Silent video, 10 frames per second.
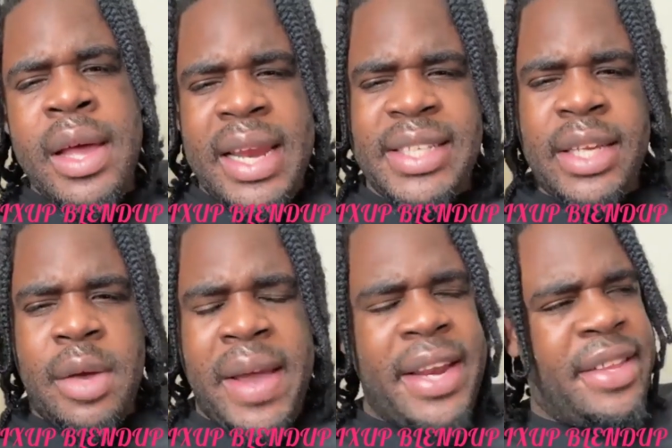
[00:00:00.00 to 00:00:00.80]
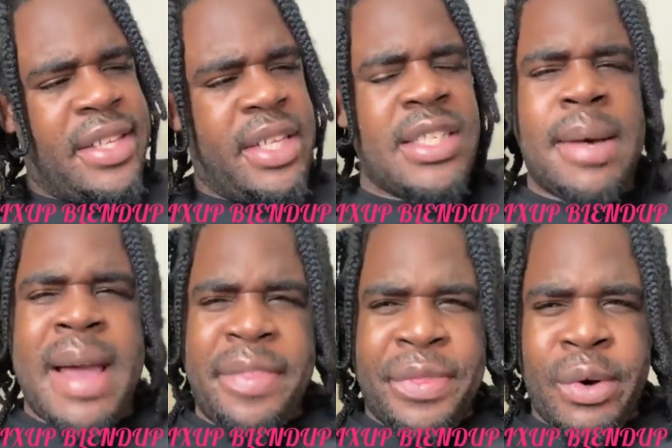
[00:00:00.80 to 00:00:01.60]
Listen, Lorraine, these are
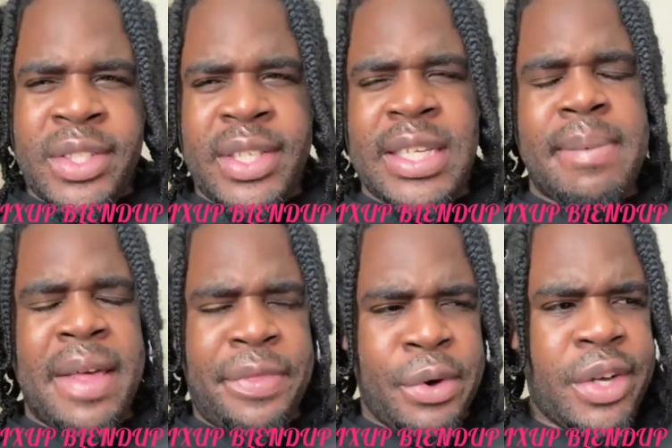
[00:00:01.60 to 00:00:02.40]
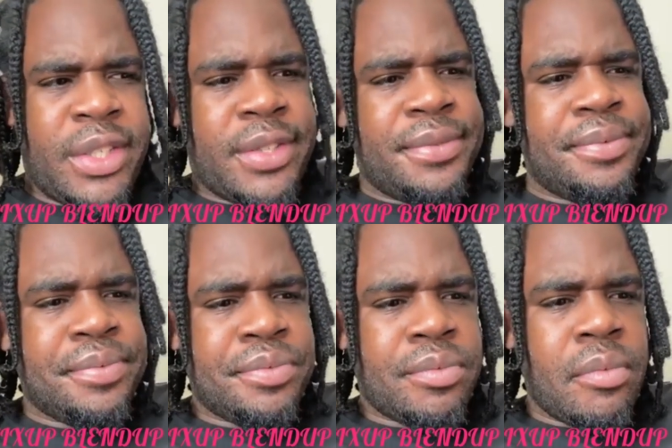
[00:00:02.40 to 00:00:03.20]
my thoughts. These are my thoughts.
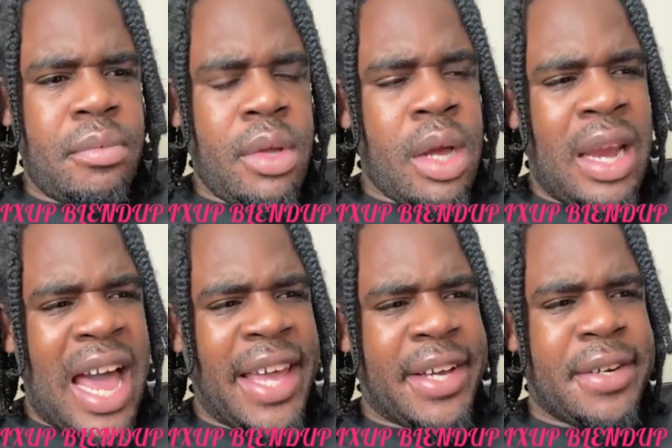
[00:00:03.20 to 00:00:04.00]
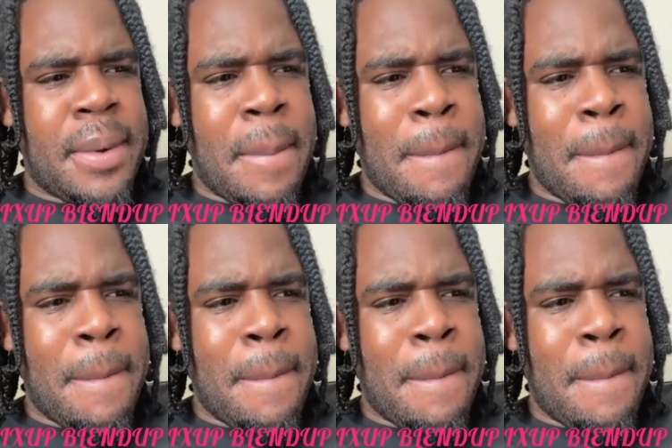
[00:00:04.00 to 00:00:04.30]
Like,